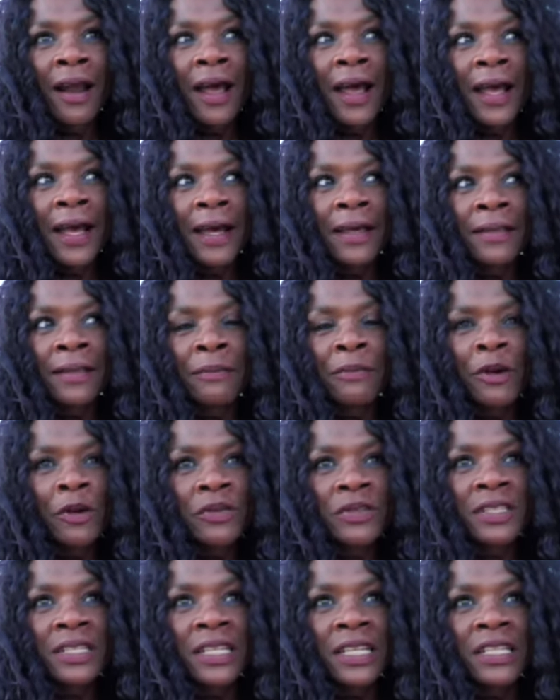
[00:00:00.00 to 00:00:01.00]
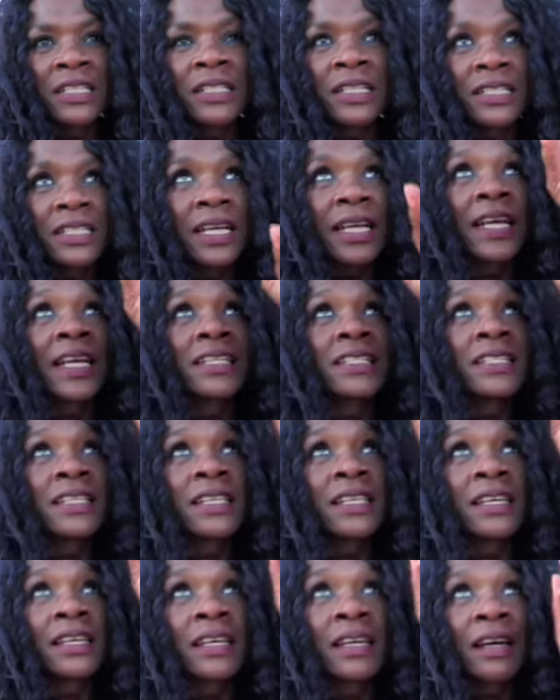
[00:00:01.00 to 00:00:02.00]
Uh, they both sneezed because I guess
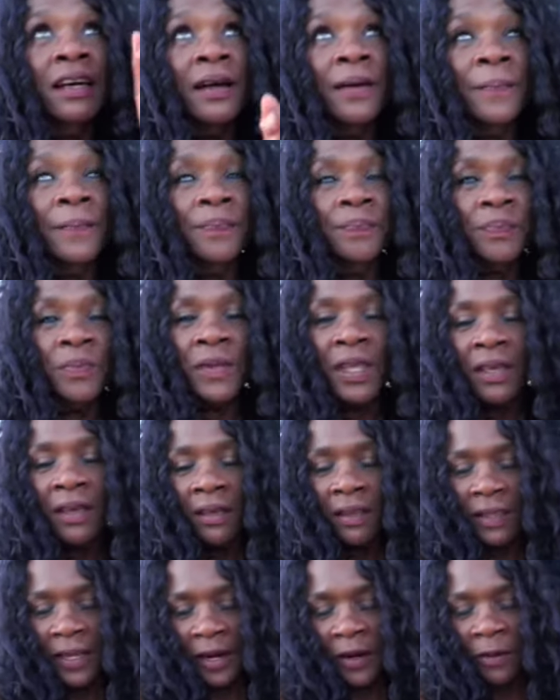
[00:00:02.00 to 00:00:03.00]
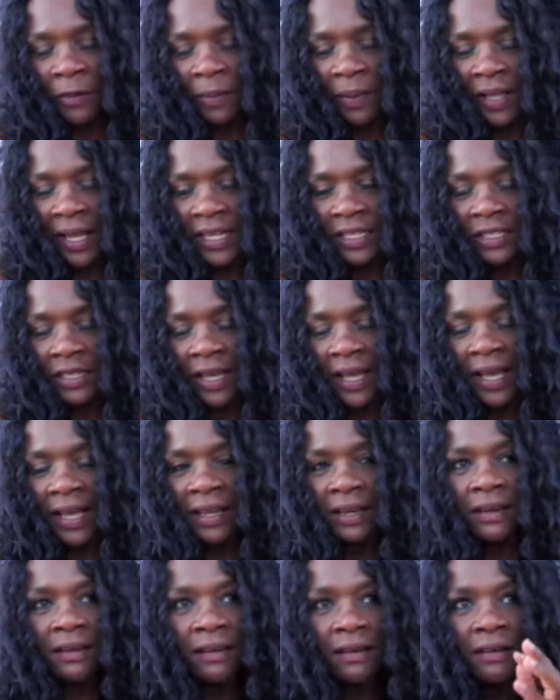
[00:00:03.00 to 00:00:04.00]
the um, the airplanes
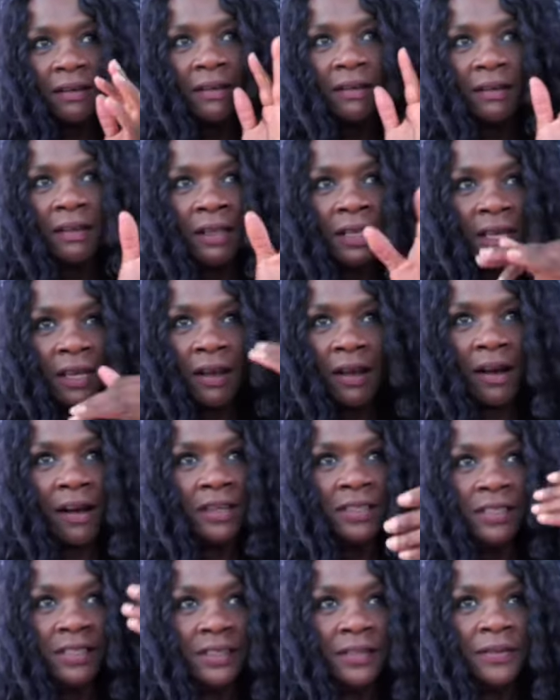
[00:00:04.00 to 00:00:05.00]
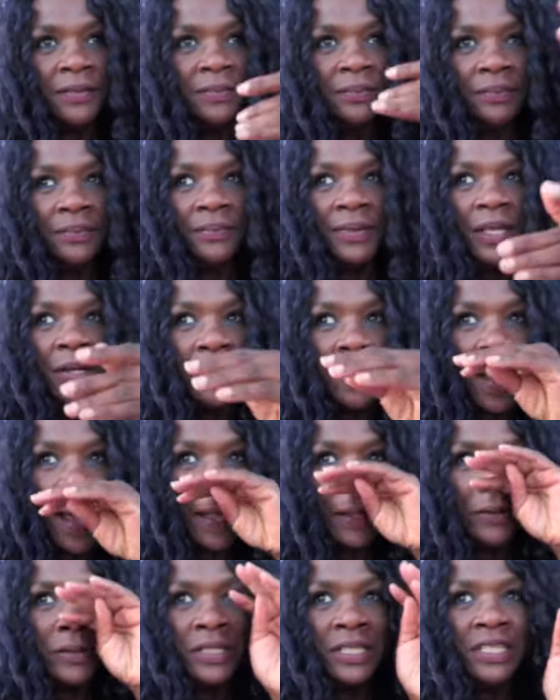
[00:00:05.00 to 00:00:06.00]
ahead they cause some, you know,
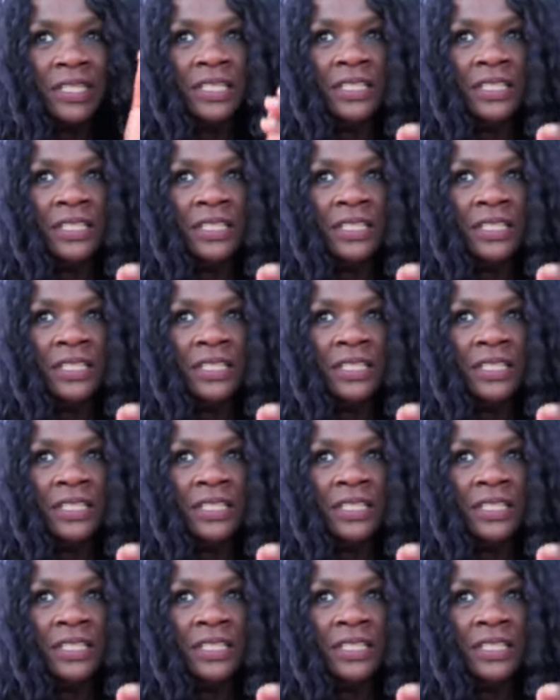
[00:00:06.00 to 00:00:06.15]
allergy